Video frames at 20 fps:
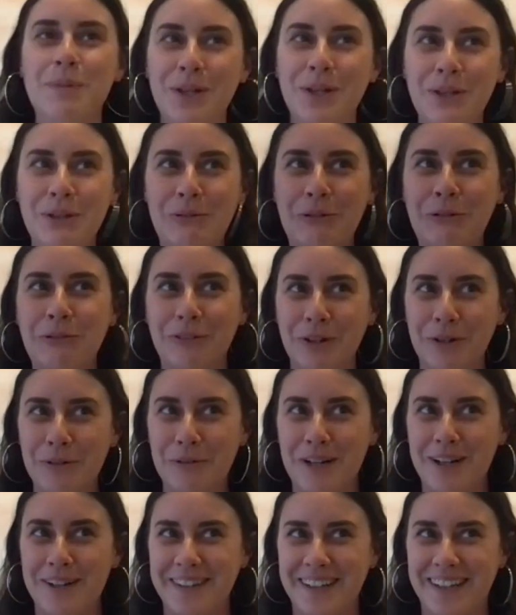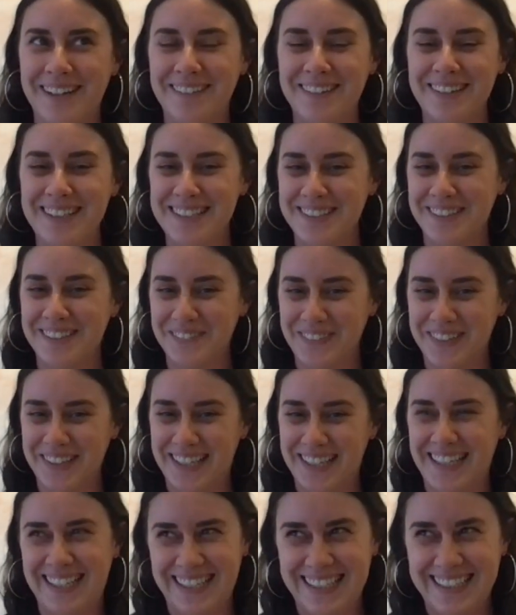on the wall for a while now, and it's not
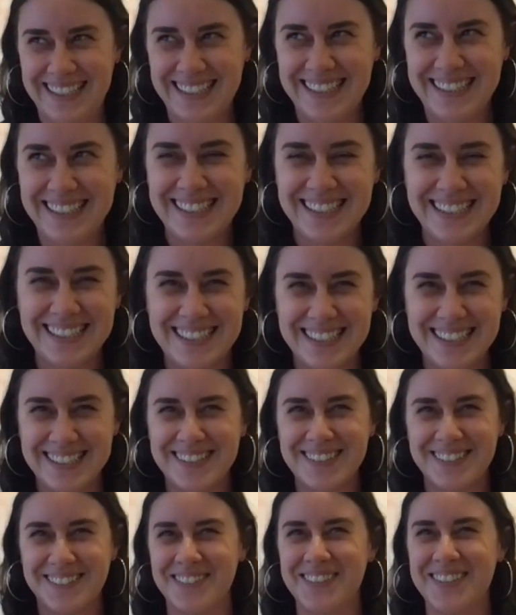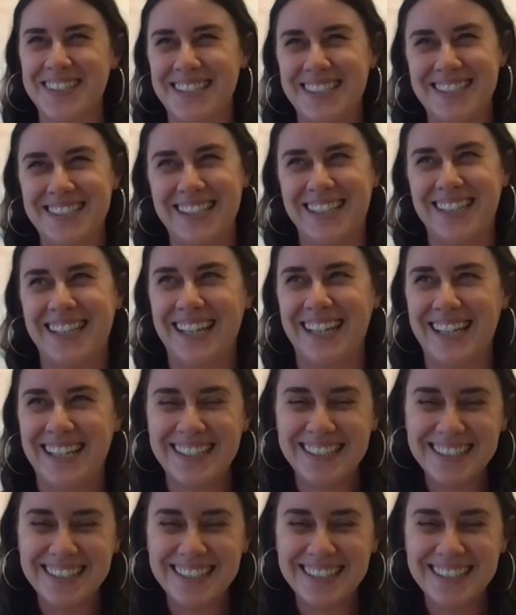finished. It's just sort of sitting there.